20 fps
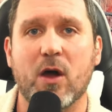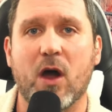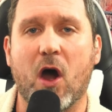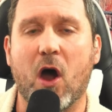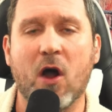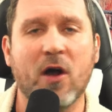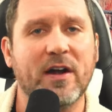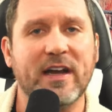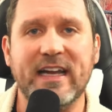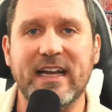
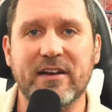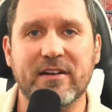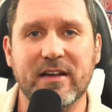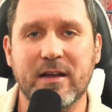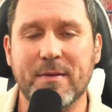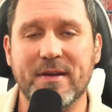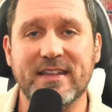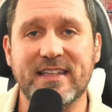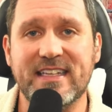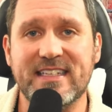aren't hearing
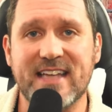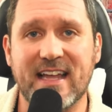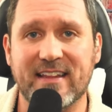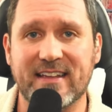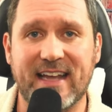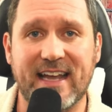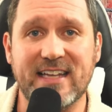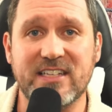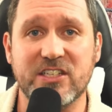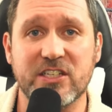about these
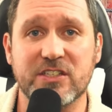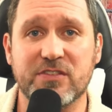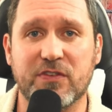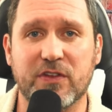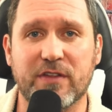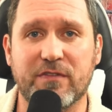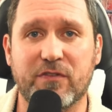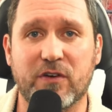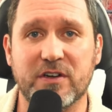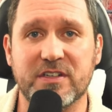allegations for
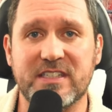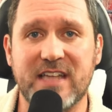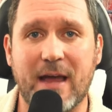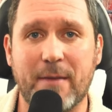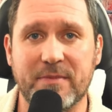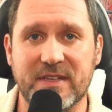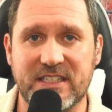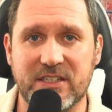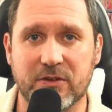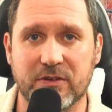the first
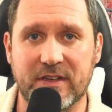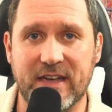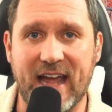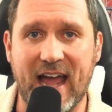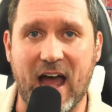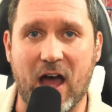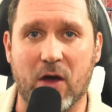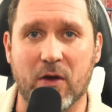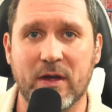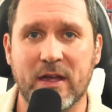time until
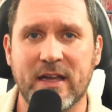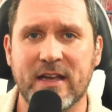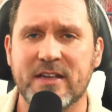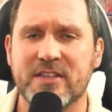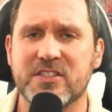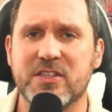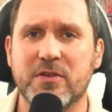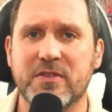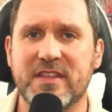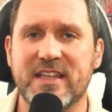now.
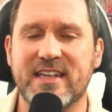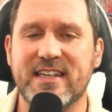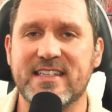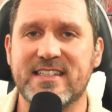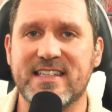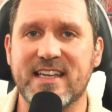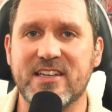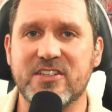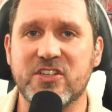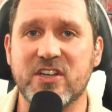So the
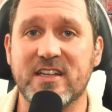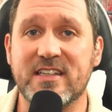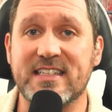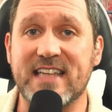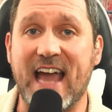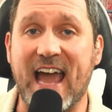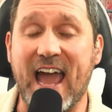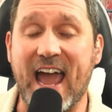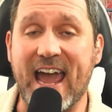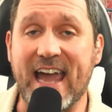decisions
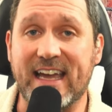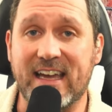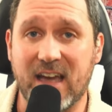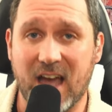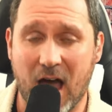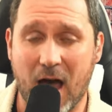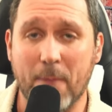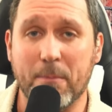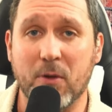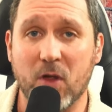a
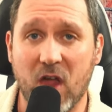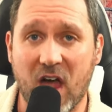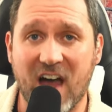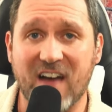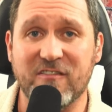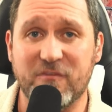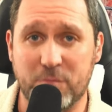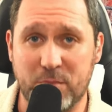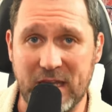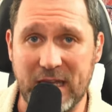couple
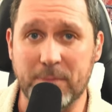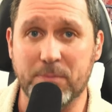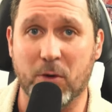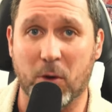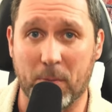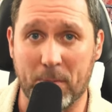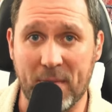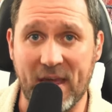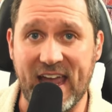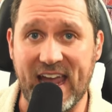of
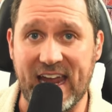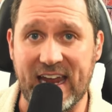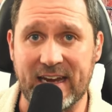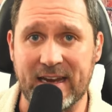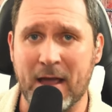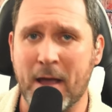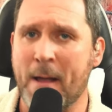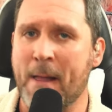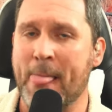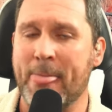people
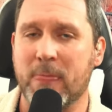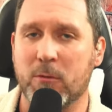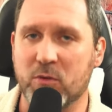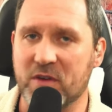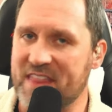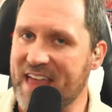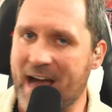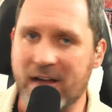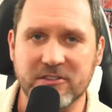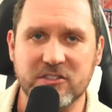made
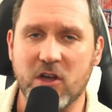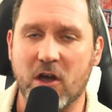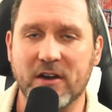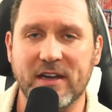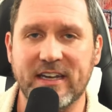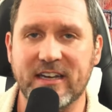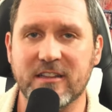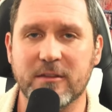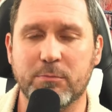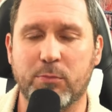without
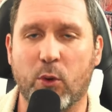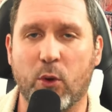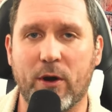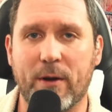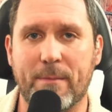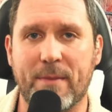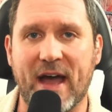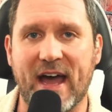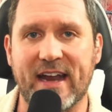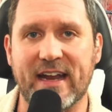talking to the board
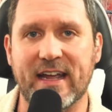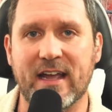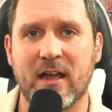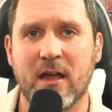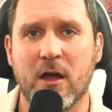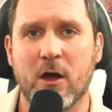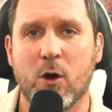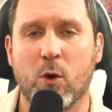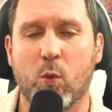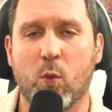about it
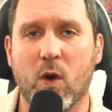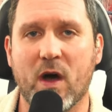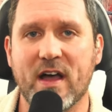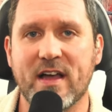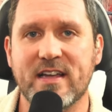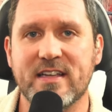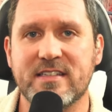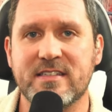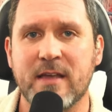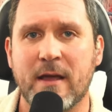
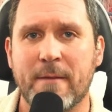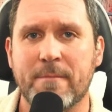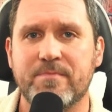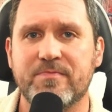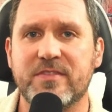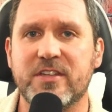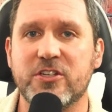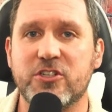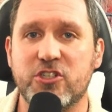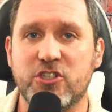was
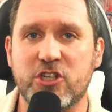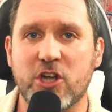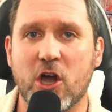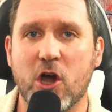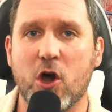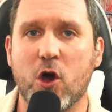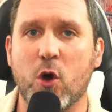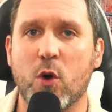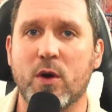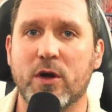to
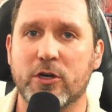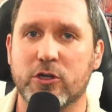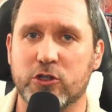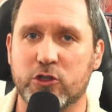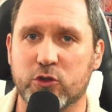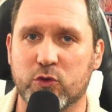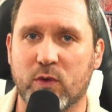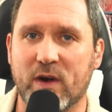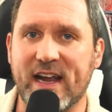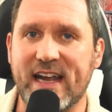show
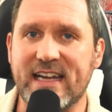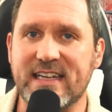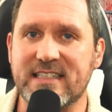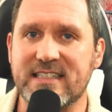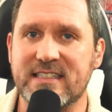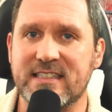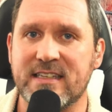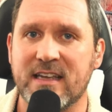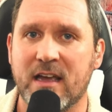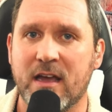
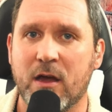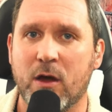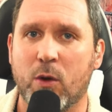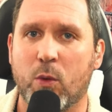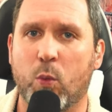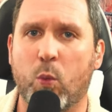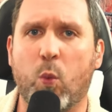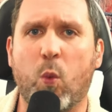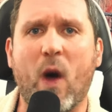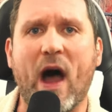grace
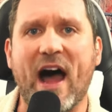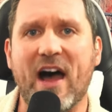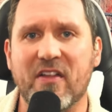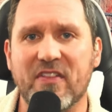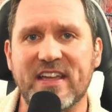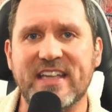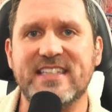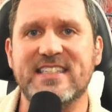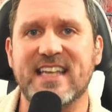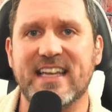while
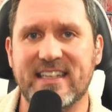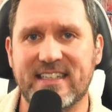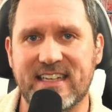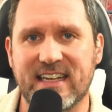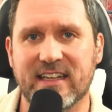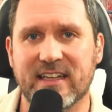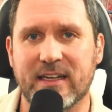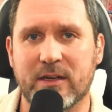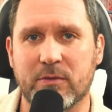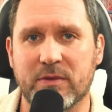they said
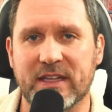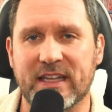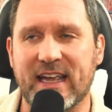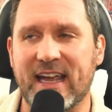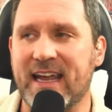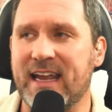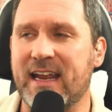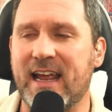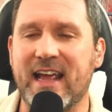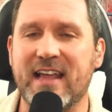dealing with it.
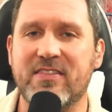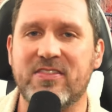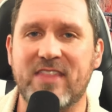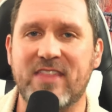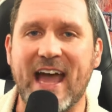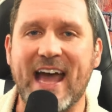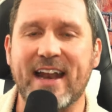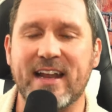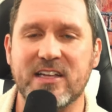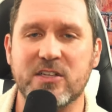And
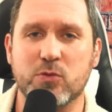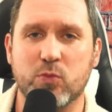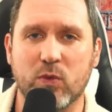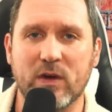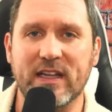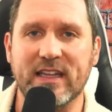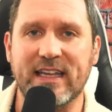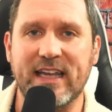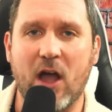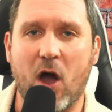that is
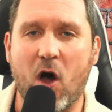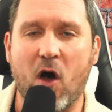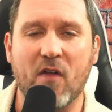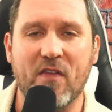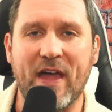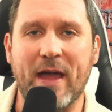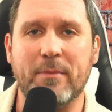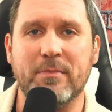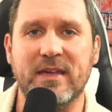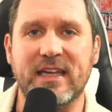really all
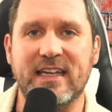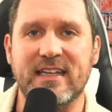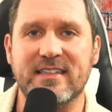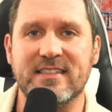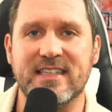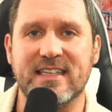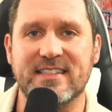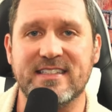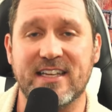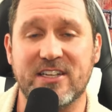that
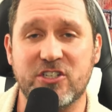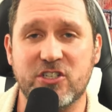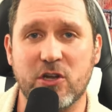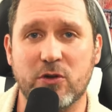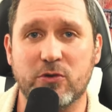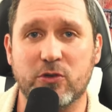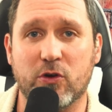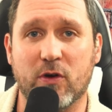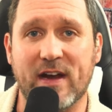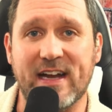means, is they
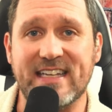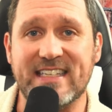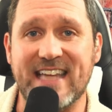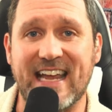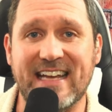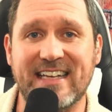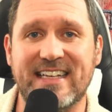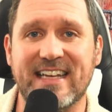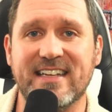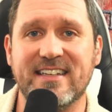showed grace
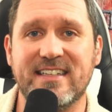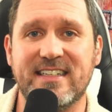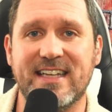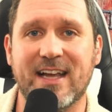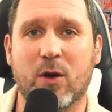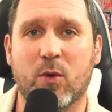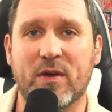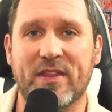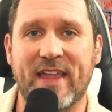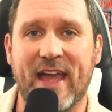and didn't
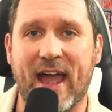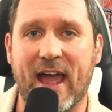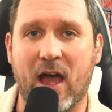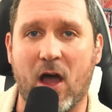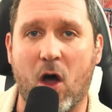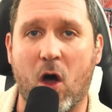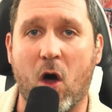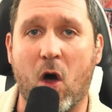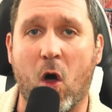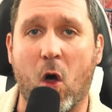deal with it at
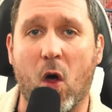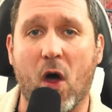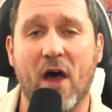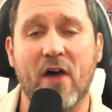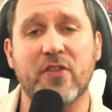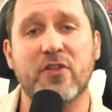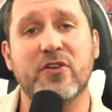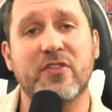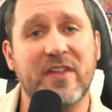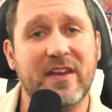all,
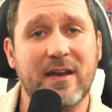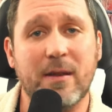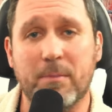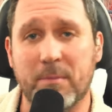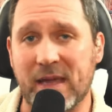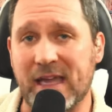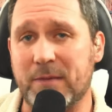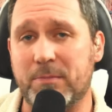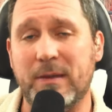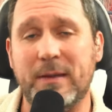other than to
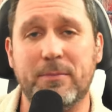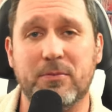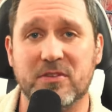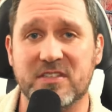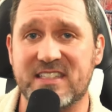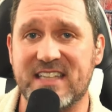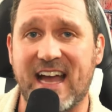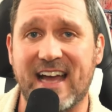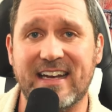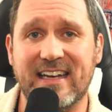make people
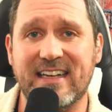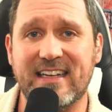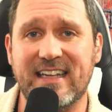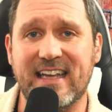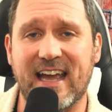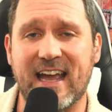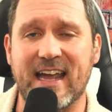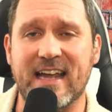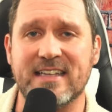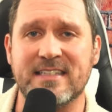sign
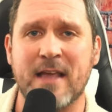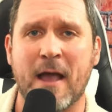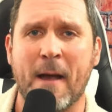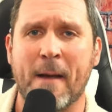NDAs